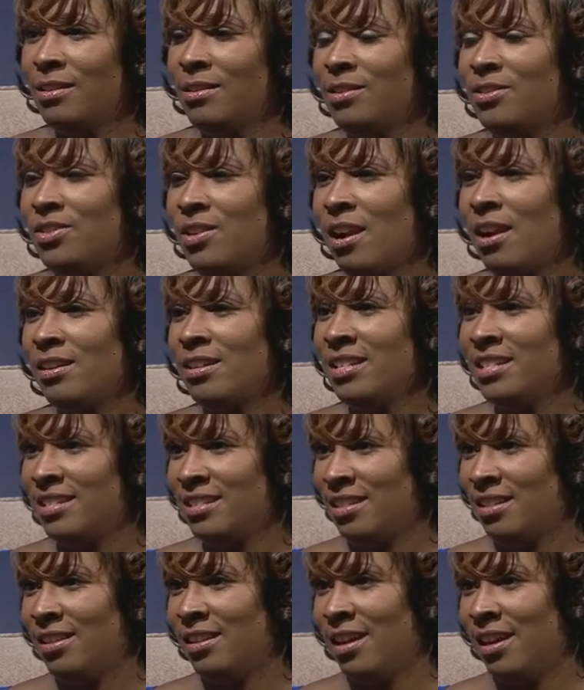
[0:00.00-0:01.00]
Darkness
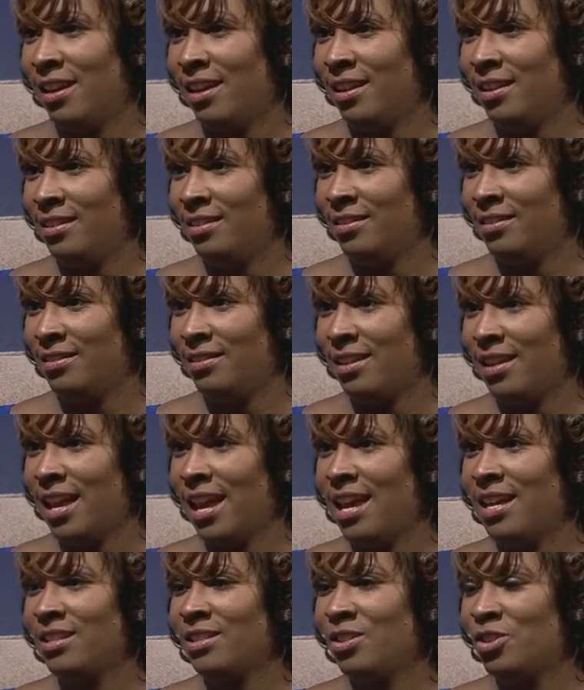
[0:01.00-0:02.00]
to Light
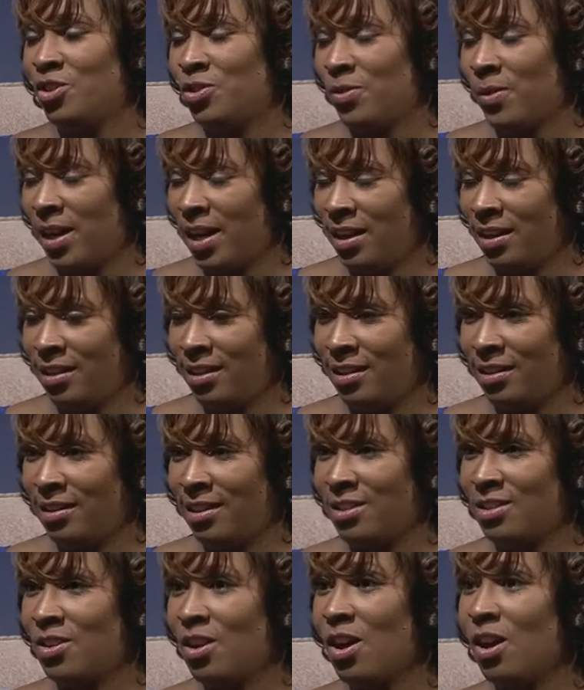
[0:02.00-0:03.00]
has a training
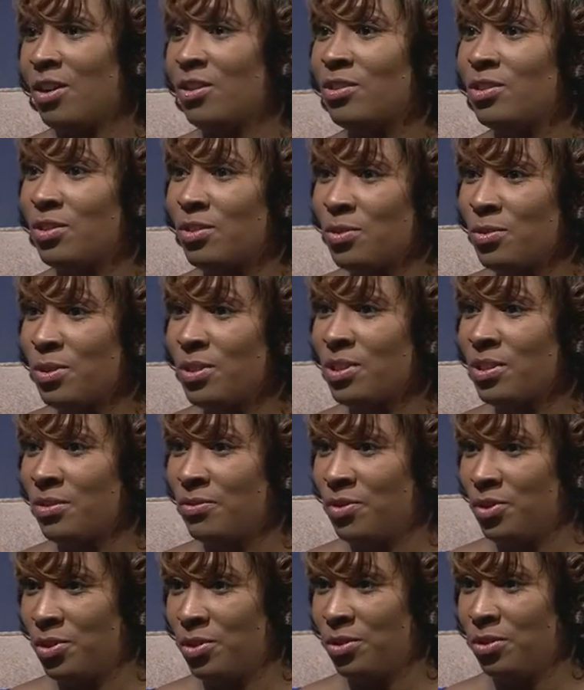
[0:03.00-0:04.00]
that's called Stewards of
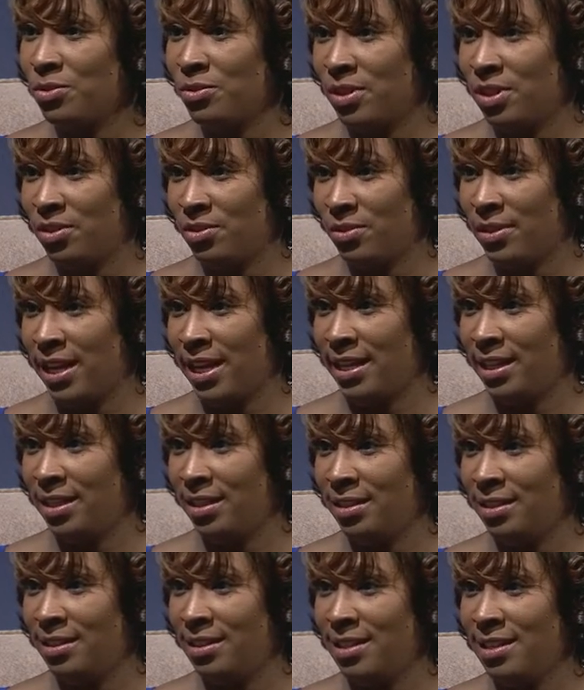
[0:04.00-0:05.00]
Children
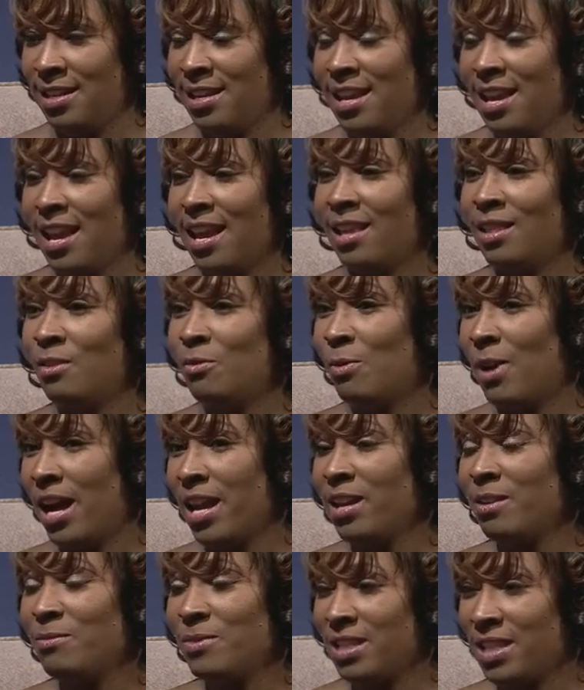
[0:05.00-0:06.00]
Training. And the
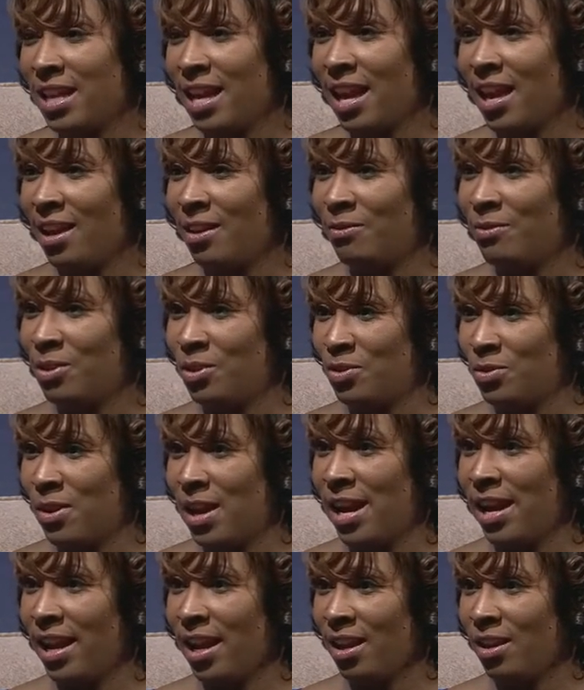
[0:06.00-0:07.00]
YMCA of the
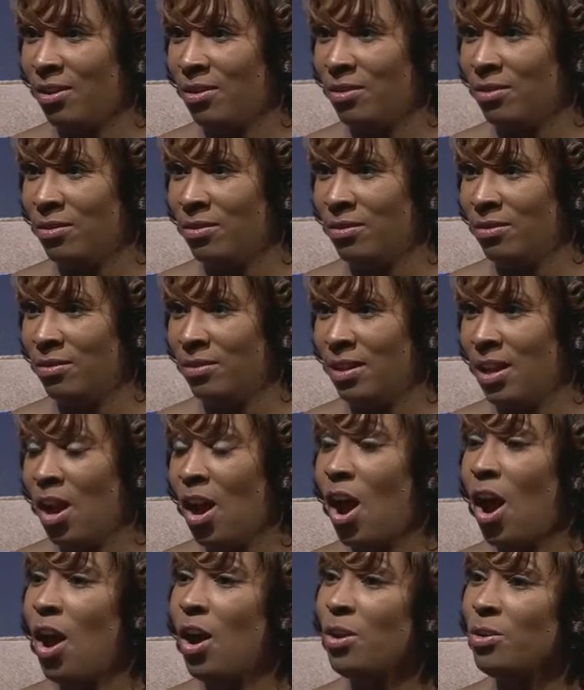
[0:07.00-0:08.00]
Triangle
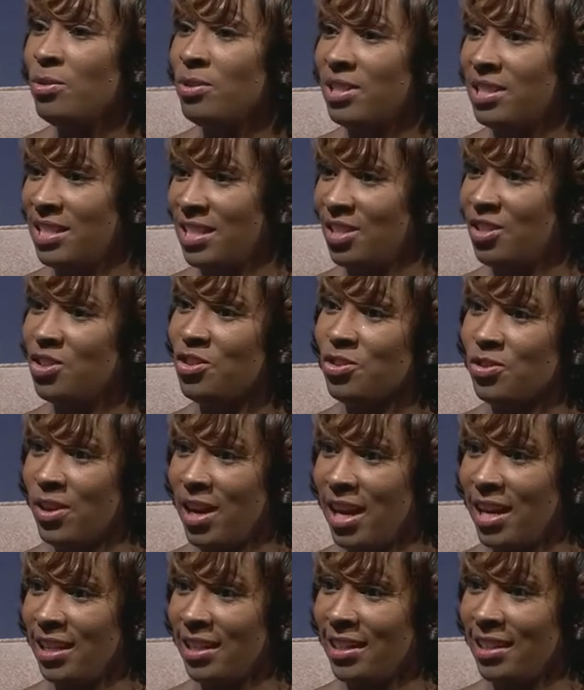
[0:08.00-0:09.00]
hosts this
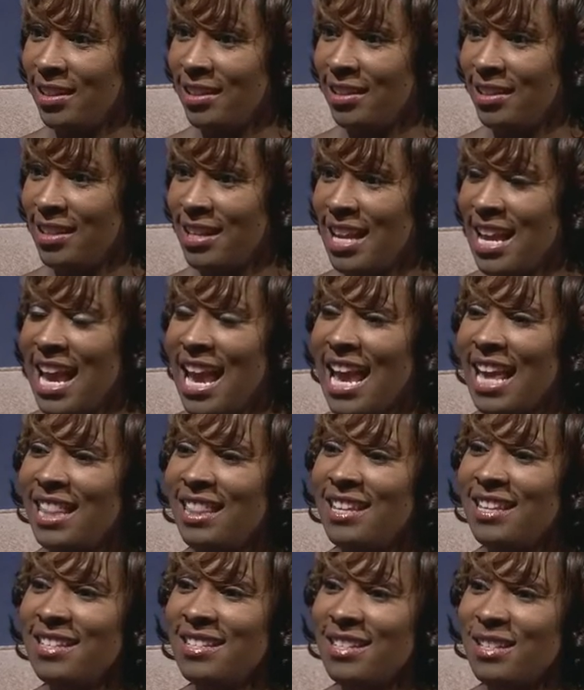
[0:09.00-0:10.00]
training. And
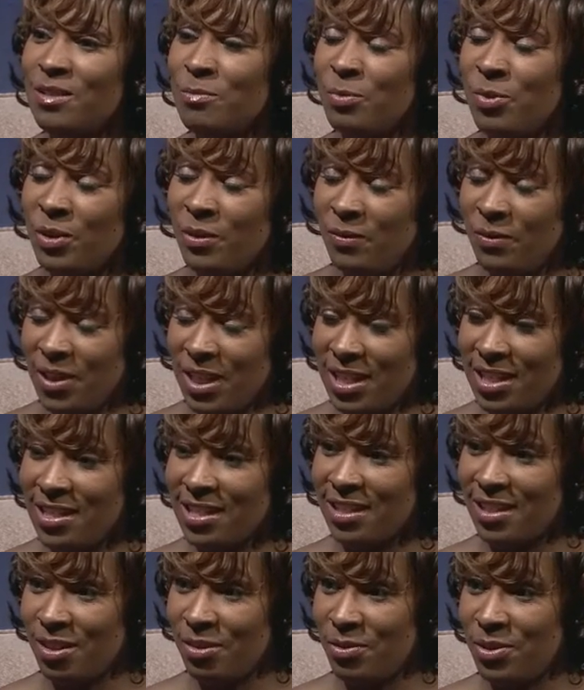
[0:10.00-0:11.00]
this is
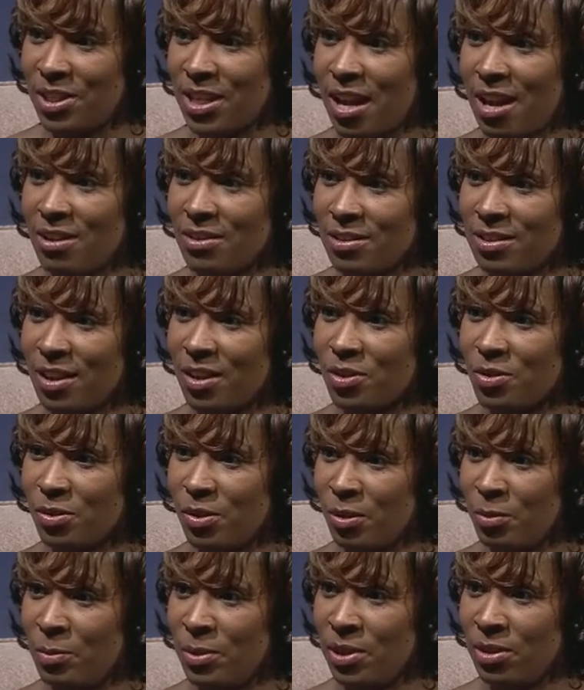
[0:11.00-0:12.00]
prevention of child sexual
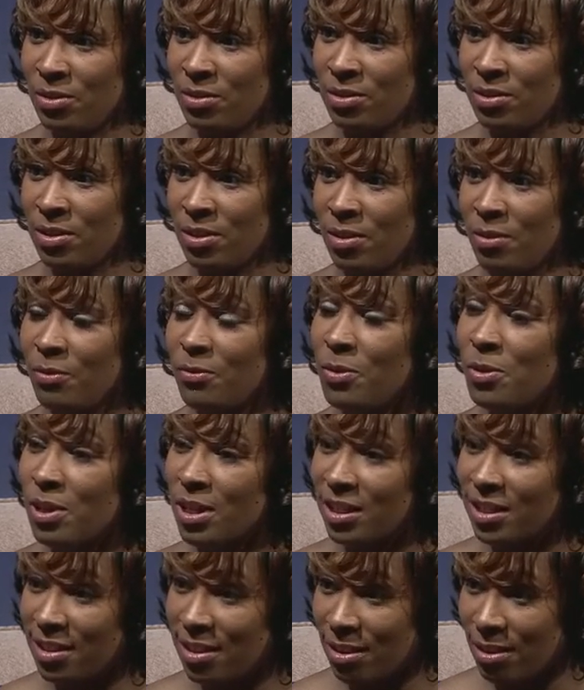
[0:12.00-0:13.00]
abuse for
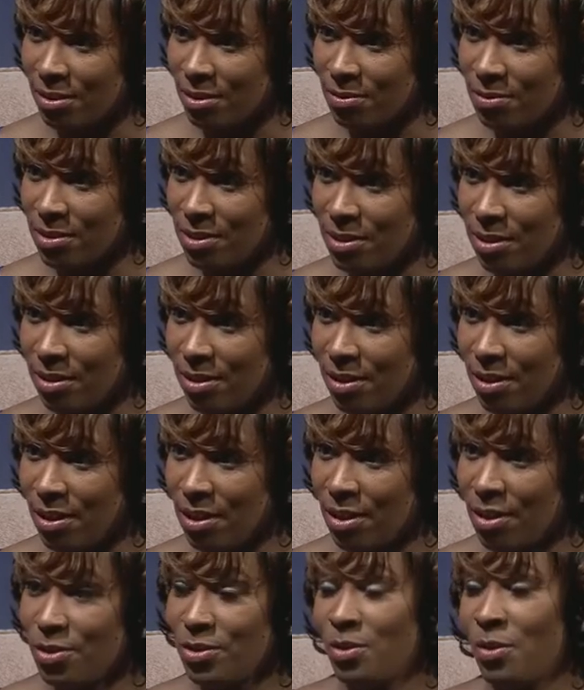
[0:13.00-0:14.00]
adults.
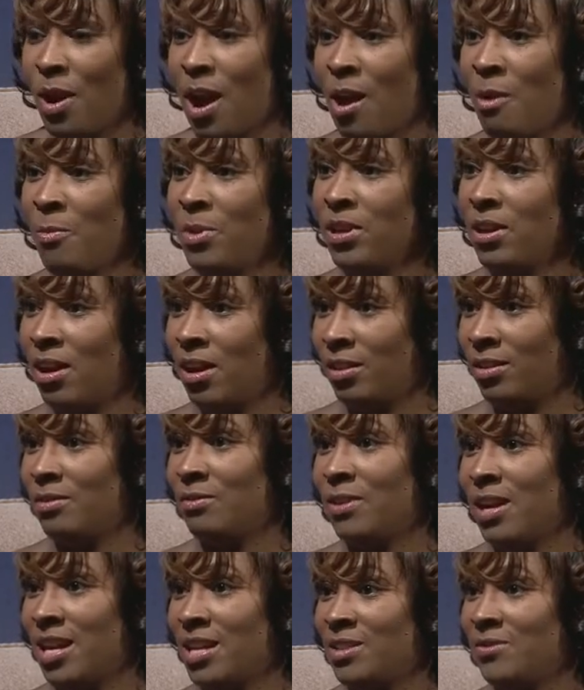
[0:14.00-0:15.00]
So I'm an
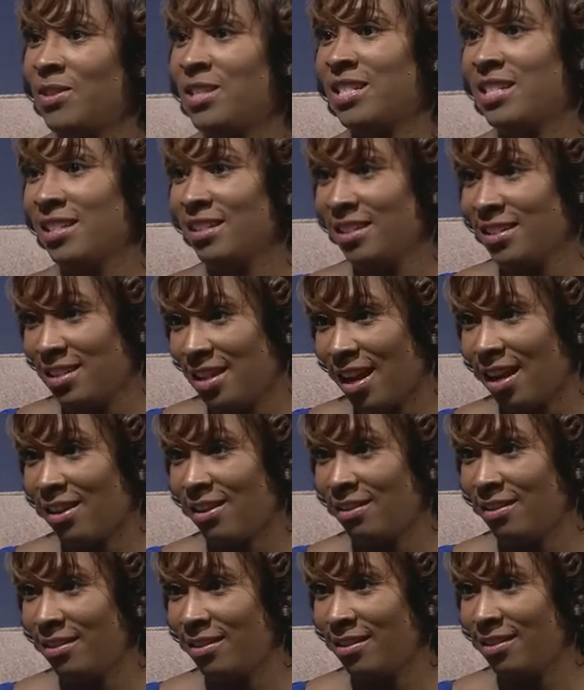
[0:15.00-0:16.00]
authorized facilitator,